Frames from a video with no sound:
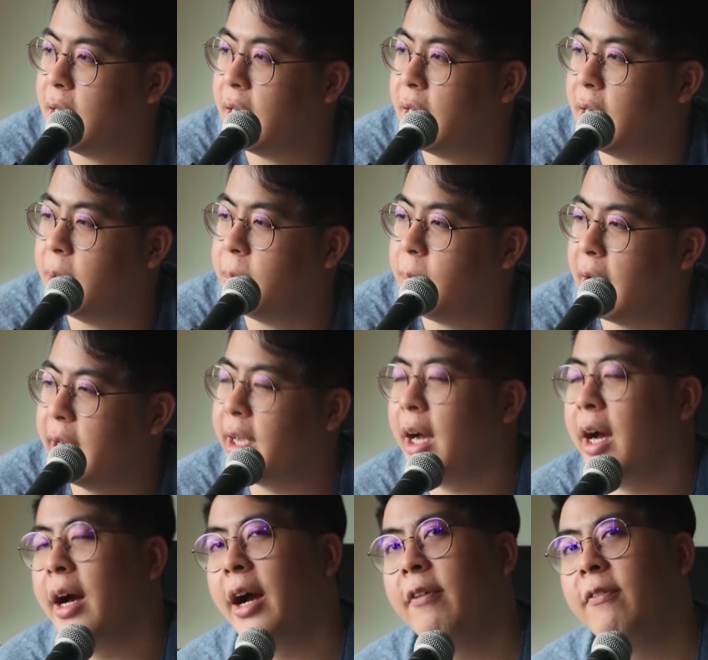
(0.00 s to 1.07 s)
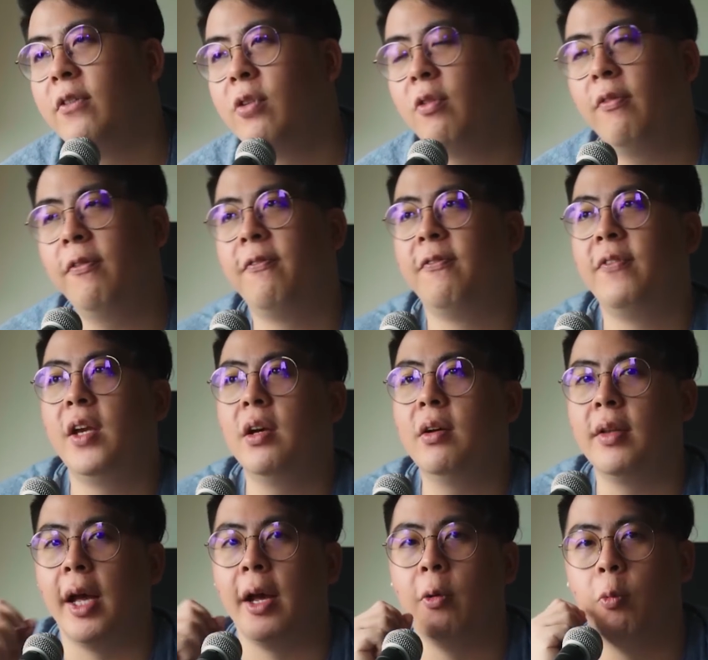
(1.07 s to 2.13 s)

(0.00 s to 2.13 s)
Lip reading: I don't feel like